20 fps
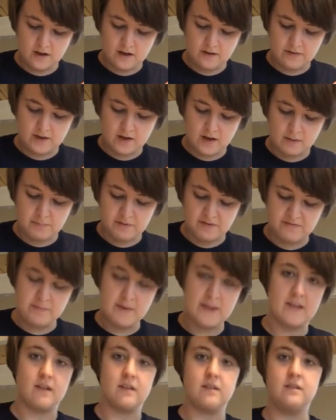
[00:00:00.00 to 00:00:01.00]
of a cup of
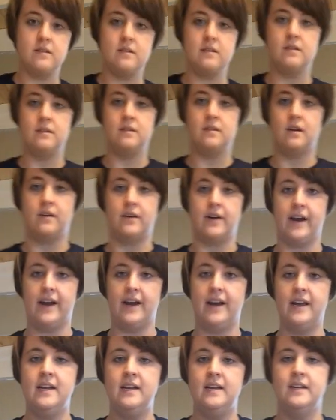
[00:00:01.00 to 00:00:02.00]
mix,
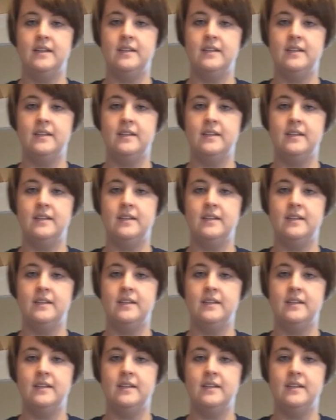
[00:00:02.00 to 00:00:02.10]
okay?